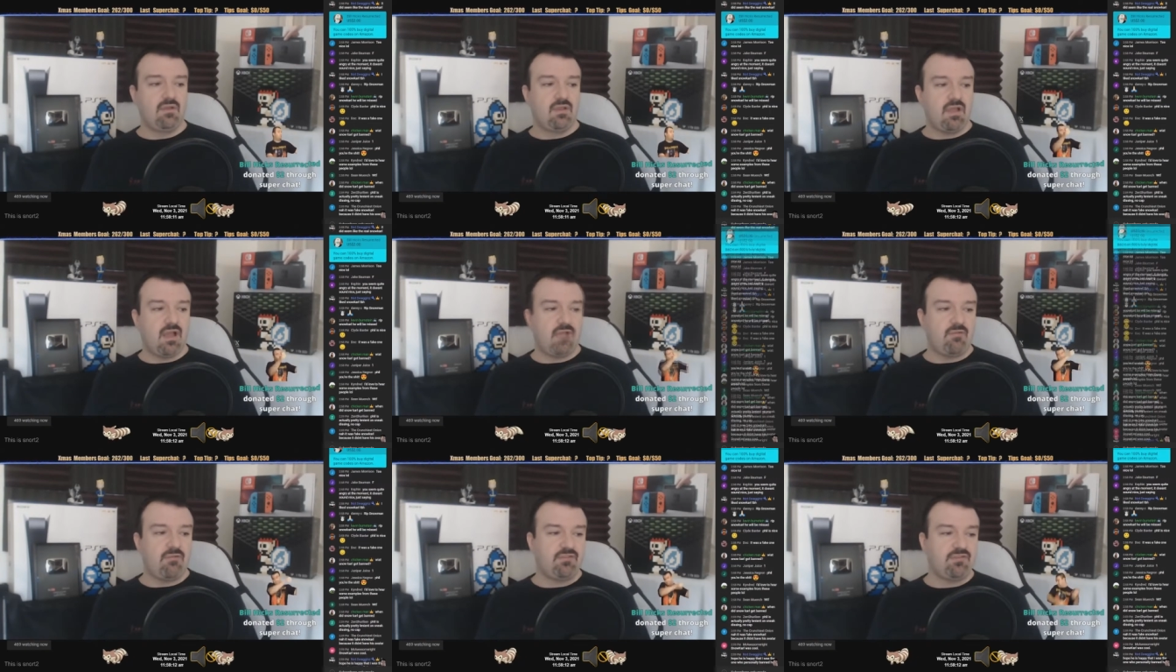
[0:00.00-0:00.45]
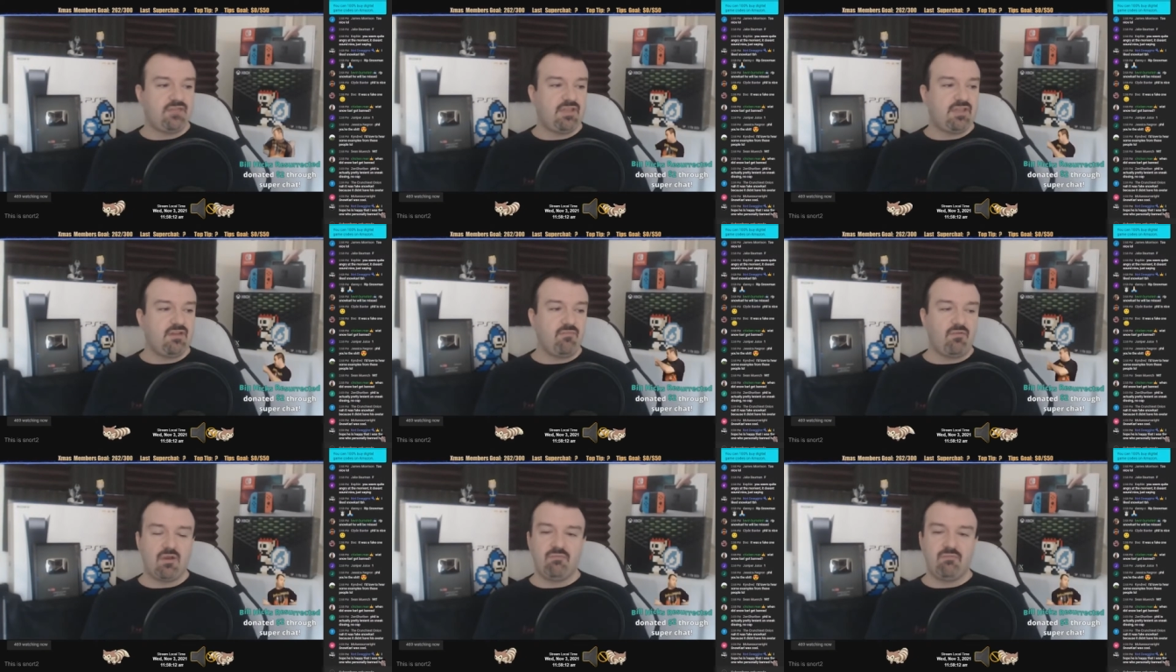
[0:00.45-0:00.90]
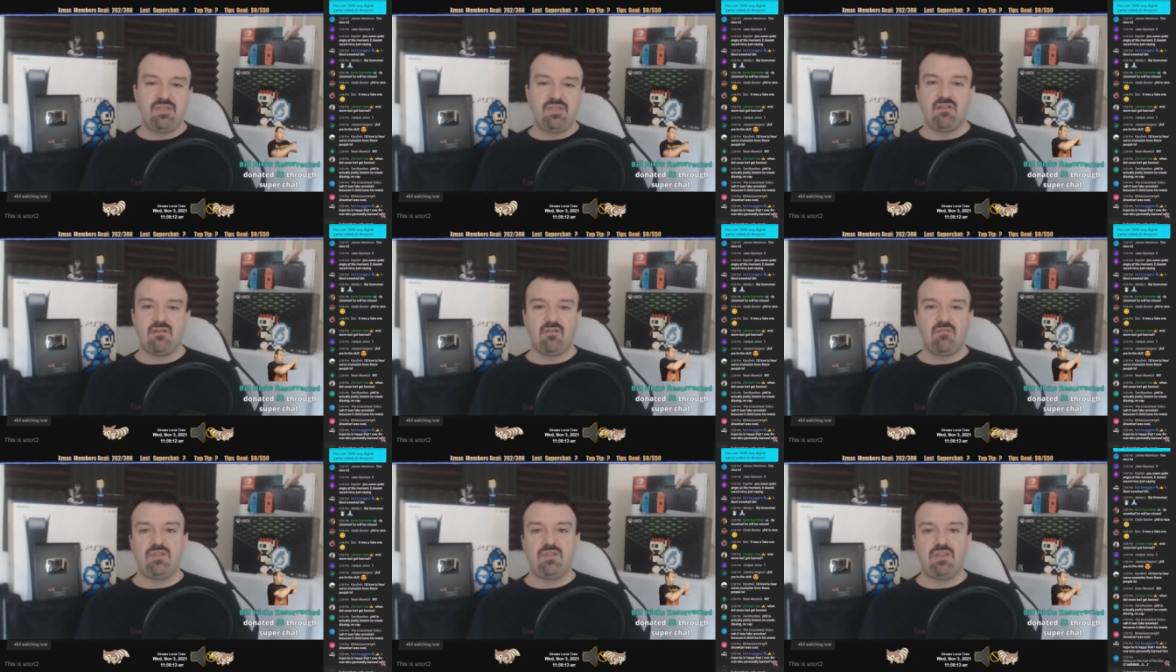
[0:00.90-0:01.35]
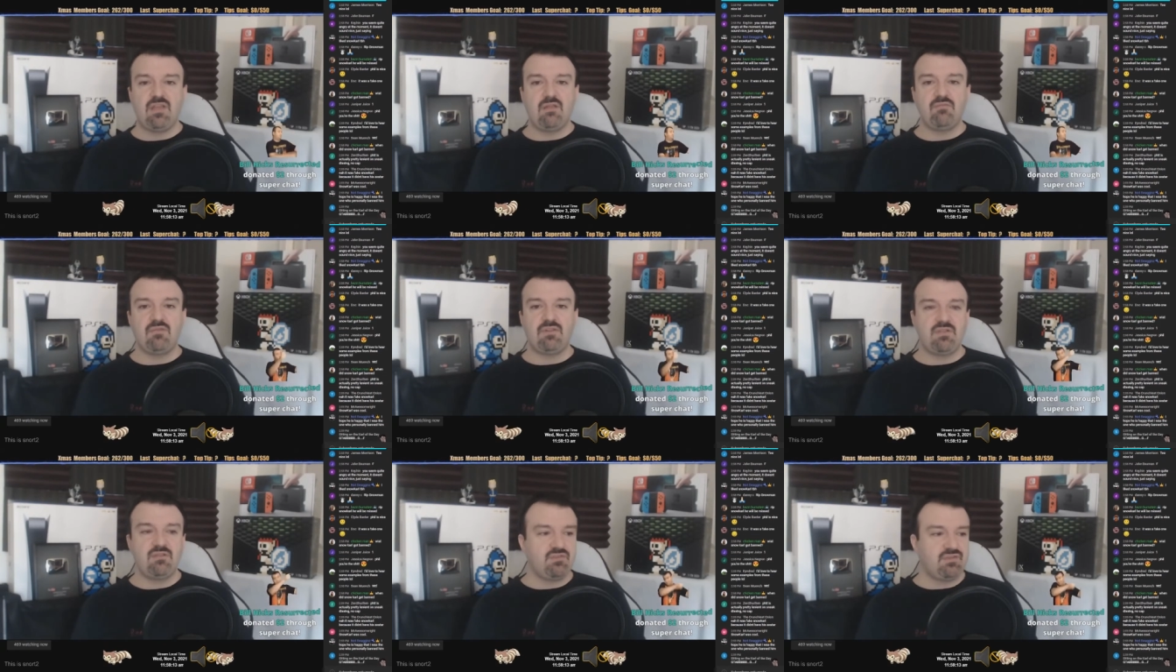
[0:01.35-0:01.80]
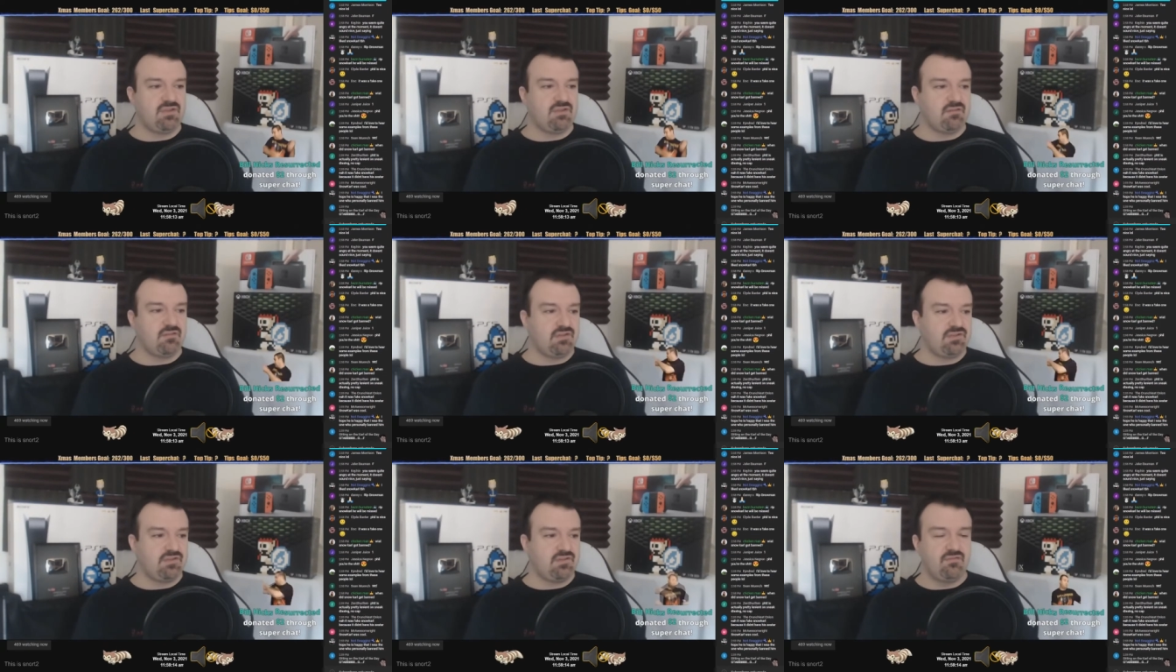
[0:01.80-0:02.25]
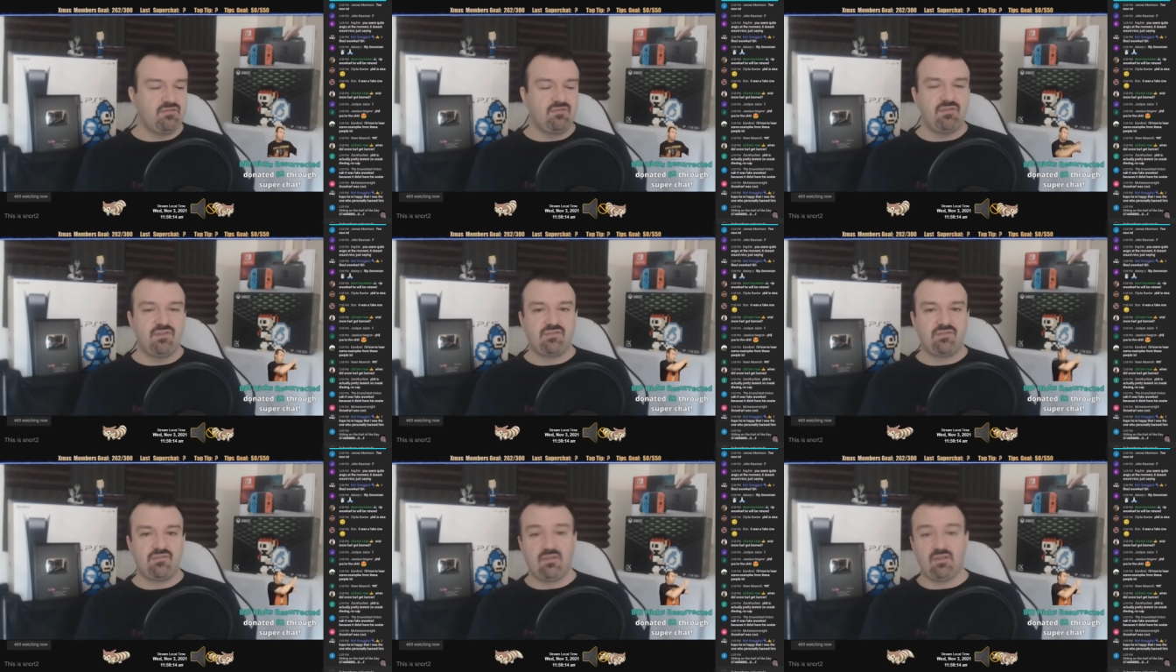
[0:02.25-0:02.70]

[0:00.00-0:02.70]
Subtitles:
Obviously he didn't want to be here to begin with. He was here just to do this,